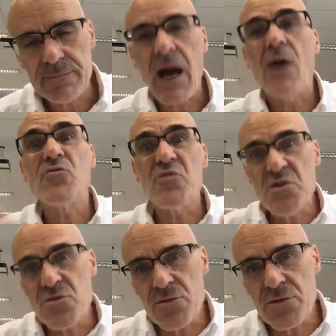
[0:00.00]
how to
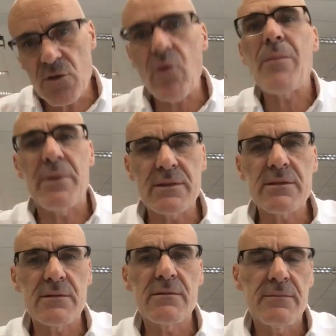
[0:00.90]
use the
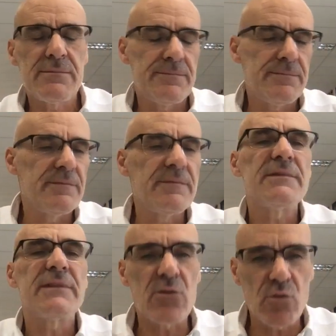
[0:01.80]
weapons
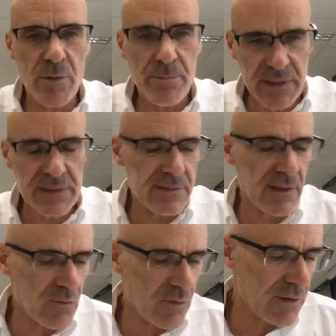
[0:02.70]
that were built,
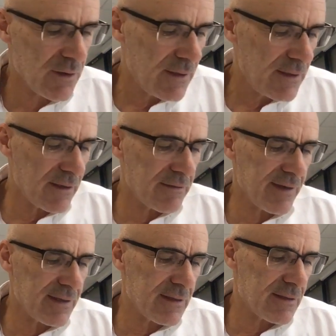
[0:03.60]
that were
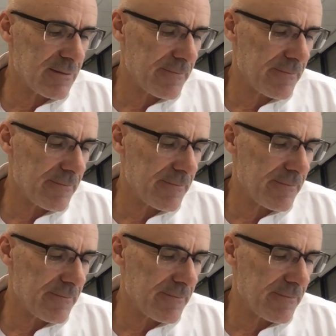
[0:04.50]
invented,